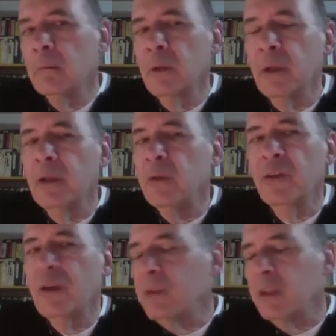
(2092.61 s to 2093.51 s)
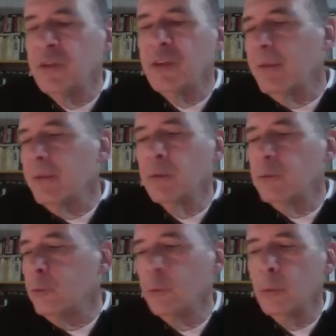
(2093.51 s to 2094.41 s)
1977
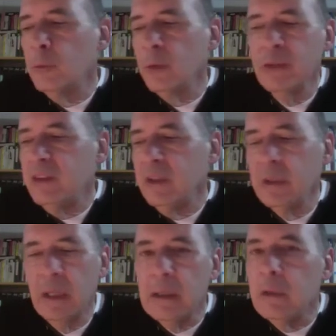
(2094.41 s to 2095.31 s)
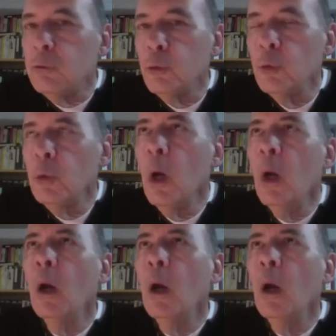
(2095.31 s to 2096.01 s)
to 1982,